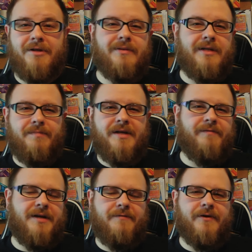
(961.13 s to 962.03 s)
a little bit of
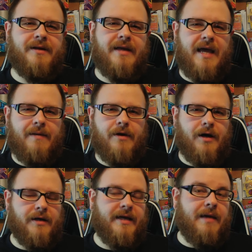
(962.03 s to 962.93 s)
a different
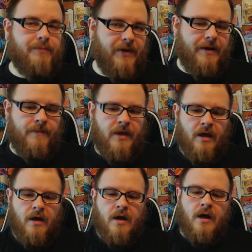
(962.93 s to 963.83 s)
gameplay.
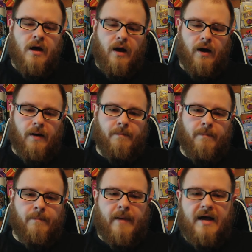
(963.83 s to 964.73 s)

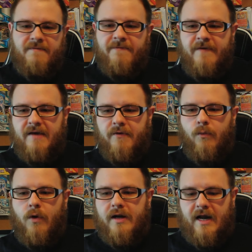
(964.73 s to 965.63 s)
My
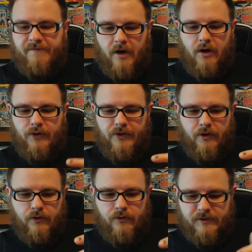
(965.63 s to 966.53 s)
favorite one out of all of
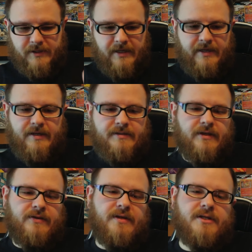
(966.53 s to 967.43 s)
those is
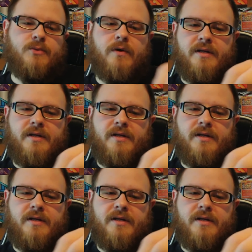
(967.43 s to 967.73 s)
this one